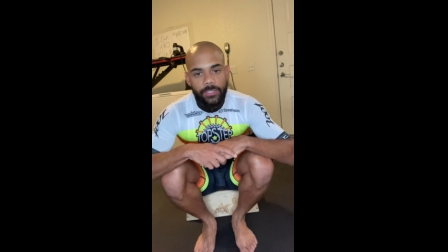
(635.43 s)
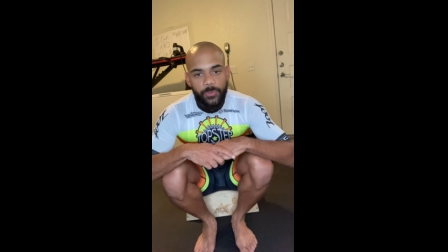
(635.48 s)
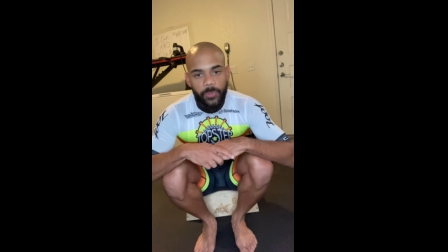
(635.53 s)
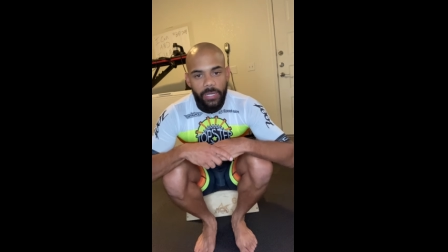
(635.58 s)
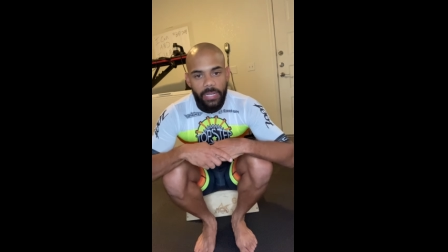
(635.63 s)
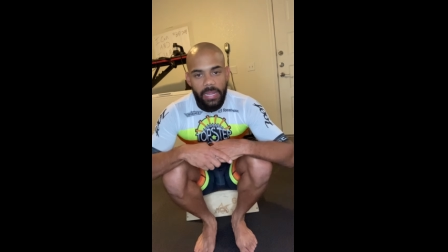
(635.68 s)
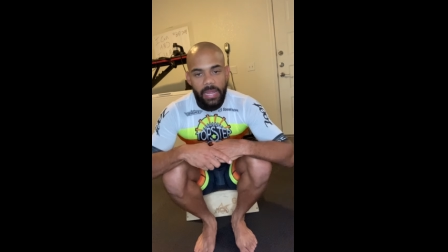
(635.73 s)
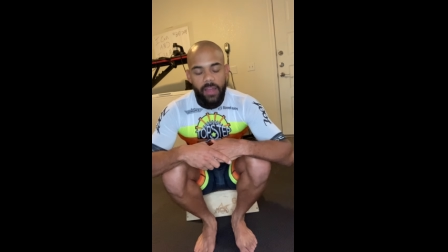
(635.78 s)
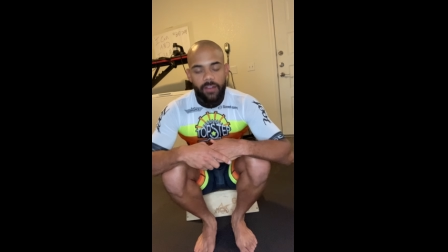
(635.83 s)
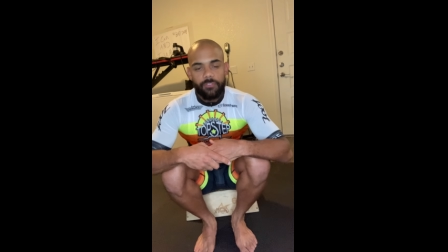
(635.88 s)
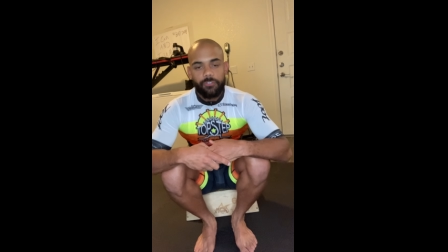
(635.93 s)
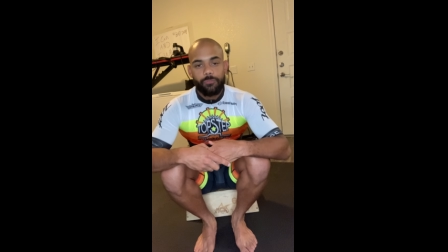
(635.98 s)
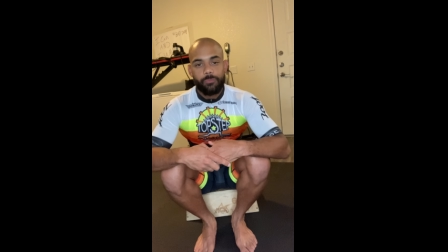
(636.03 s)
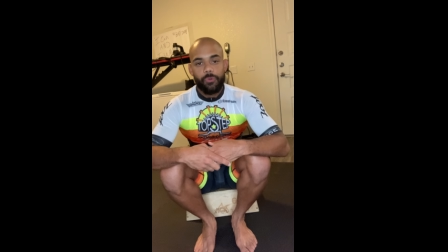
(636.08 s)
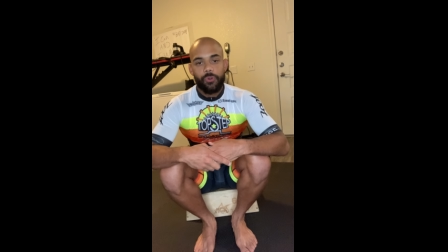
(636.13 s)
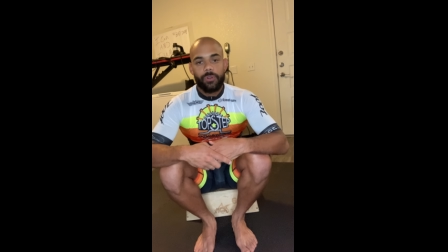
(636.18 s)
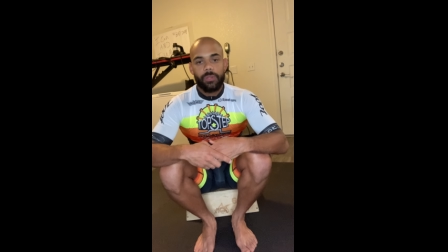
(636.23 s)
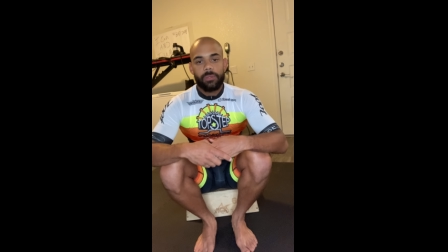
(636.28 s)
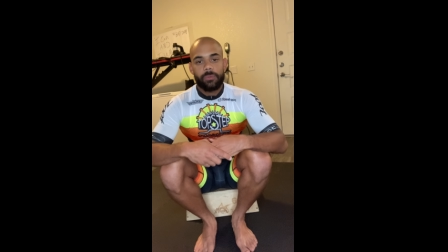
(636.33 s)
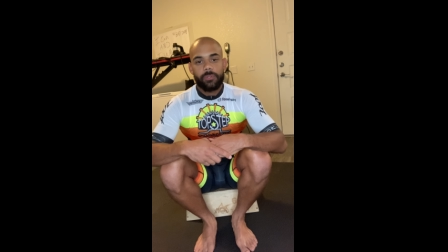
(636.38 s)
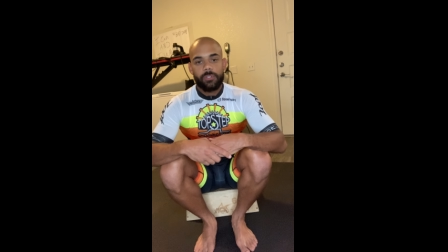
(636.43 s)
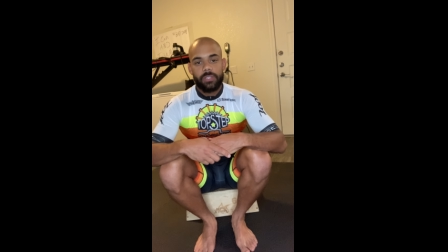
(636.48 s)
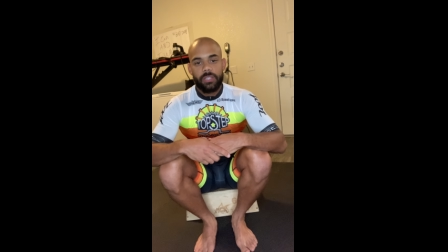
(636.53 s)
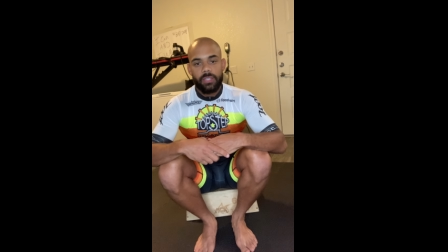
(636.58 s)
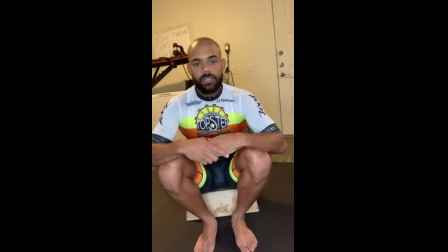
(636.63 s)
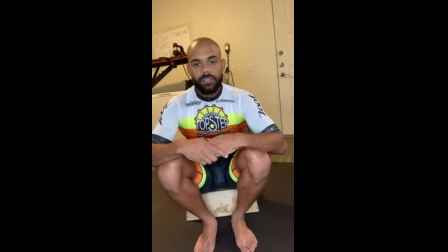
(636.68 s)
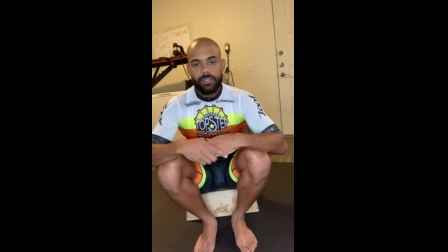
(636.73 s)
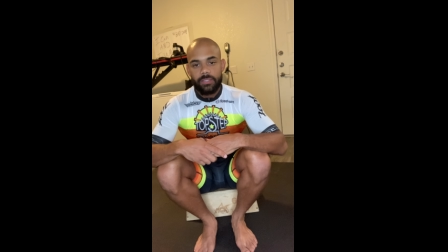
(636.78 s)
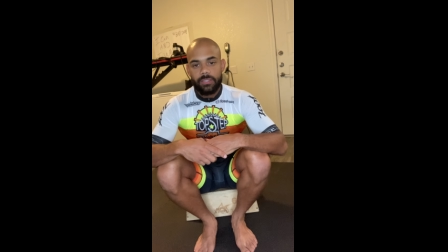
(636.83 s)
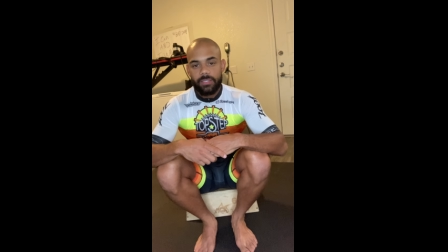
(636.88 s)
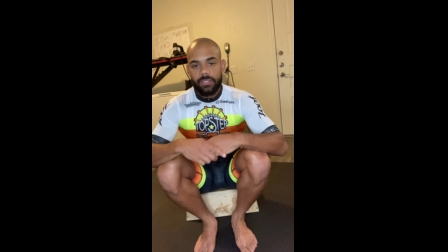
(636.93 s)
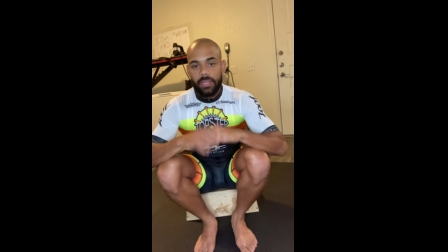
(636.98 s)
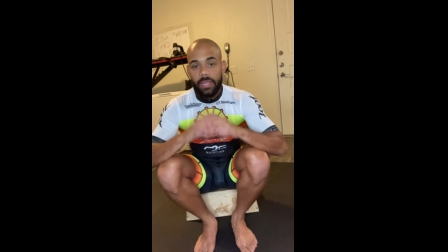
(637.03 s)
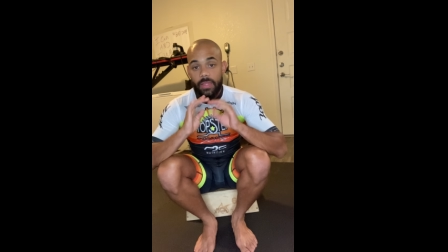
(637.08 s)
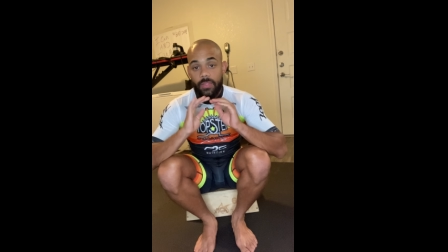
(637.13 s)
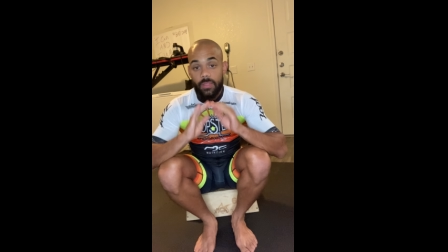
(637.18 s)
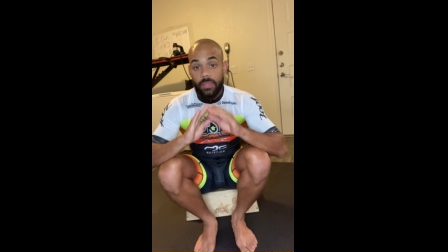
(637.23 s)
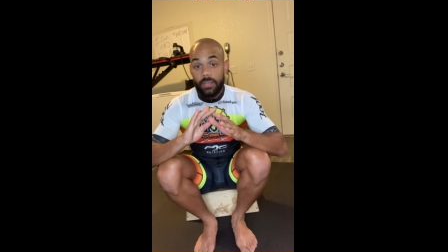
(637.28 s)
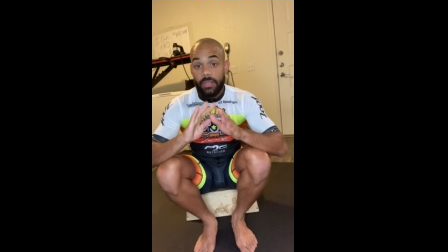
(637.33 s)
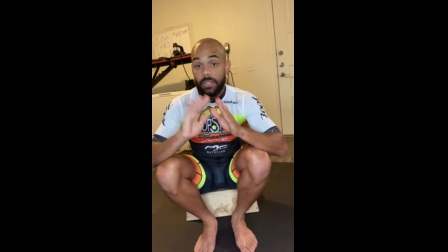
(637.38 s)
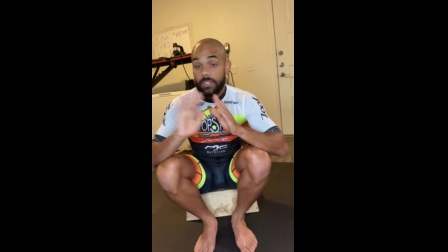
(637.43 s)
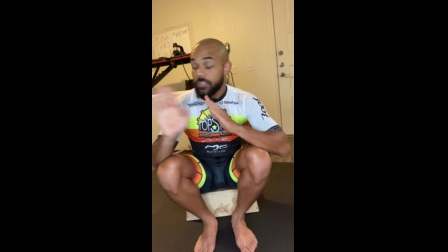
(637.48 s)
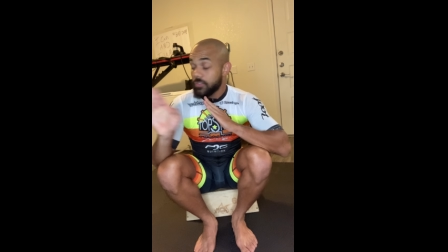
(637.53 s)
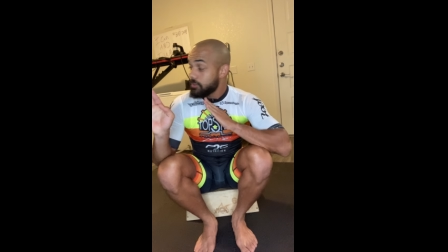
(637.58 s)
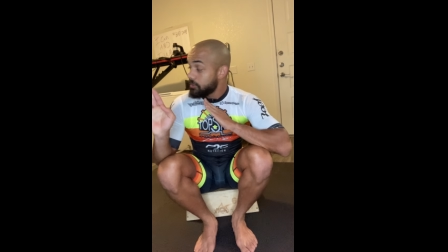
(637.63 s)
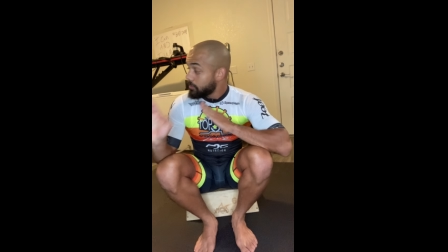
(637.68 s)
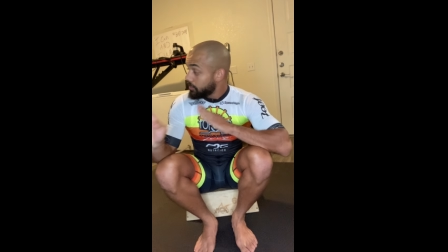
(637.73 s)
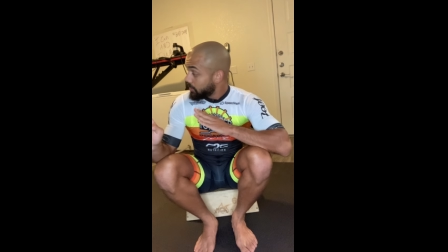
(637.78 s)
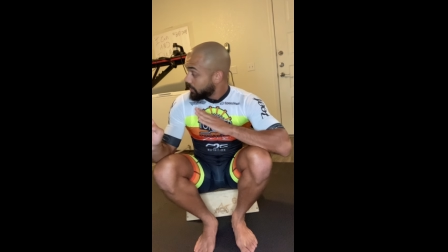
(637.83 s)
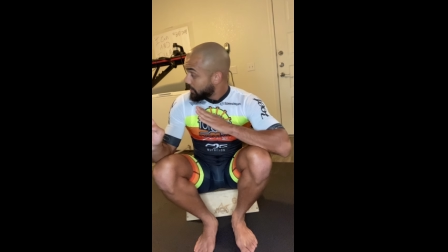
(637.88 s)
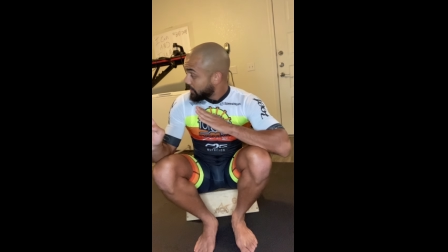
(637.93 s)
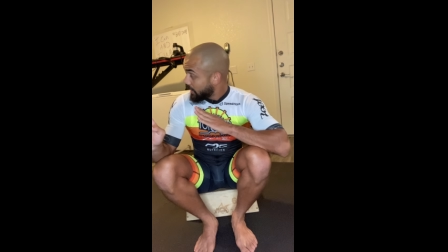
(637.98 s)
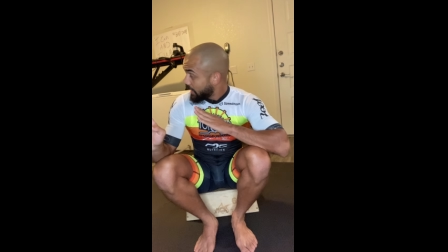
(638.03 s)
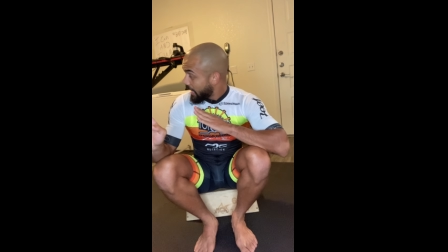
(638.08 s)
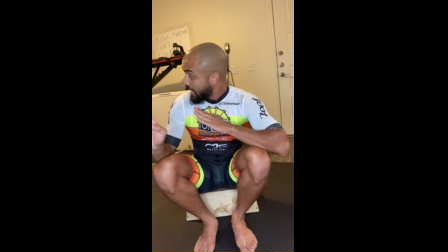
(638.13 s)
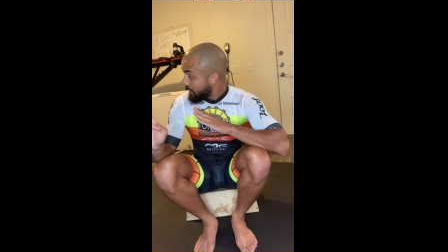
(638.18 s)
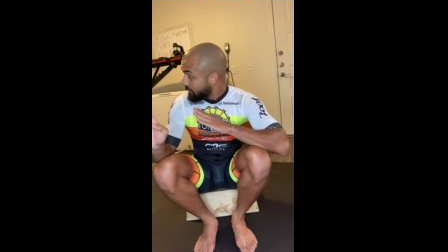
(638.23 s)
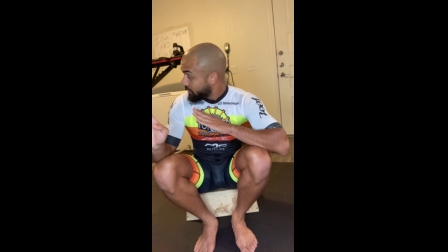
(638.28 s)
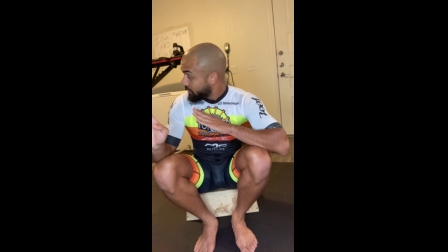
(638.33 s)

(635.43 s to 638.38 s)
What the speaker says: what I got for morning routines. And then I do have